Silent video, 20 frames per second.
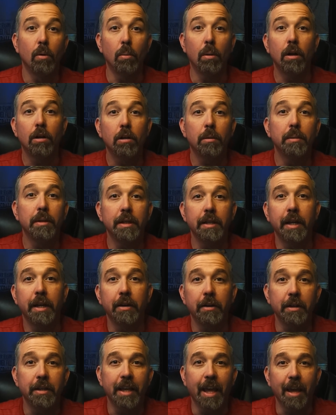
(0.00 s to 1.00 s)
Well, welcome into
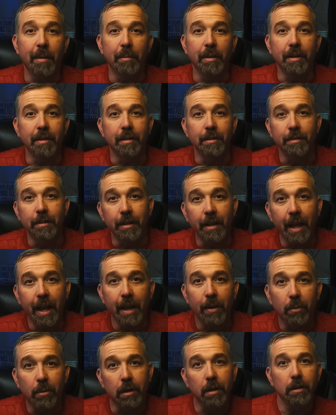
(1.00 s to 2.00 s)
Gear and Gaming, and
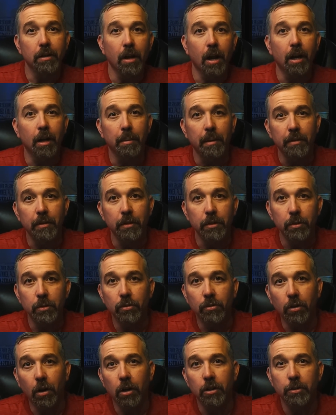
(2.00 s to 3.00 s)
today we're going to talk about the
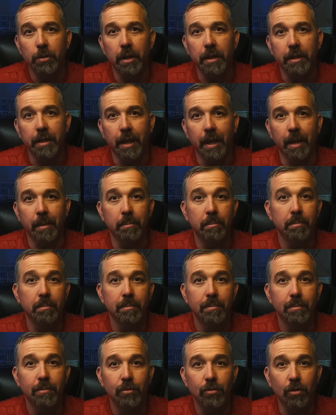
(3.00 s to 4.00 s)
new Star Trek game,
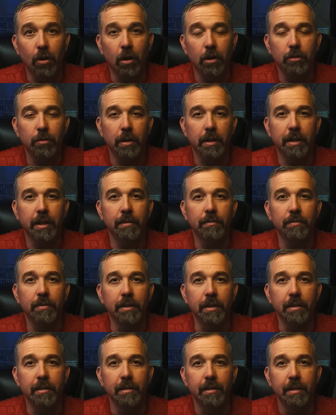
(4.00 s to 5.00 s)
Star Trek
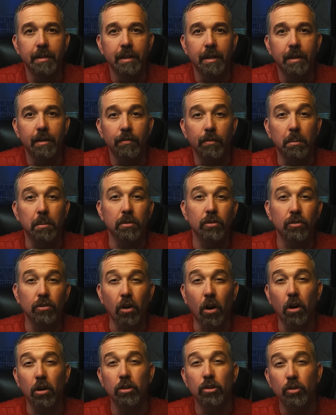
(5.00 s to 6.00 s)
Infinite, from a
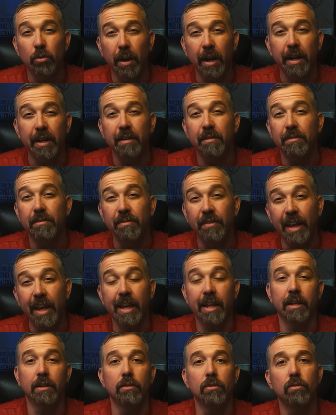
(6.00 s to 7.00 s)
Star Trek
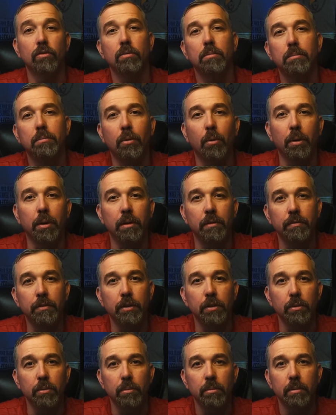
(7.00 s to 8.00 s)
fan's point of
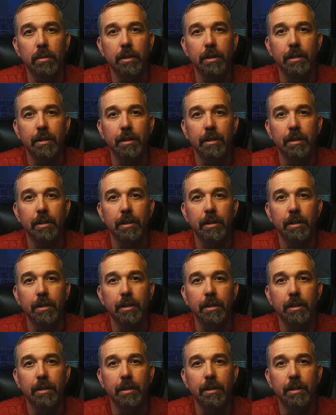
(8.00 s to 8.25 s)
view.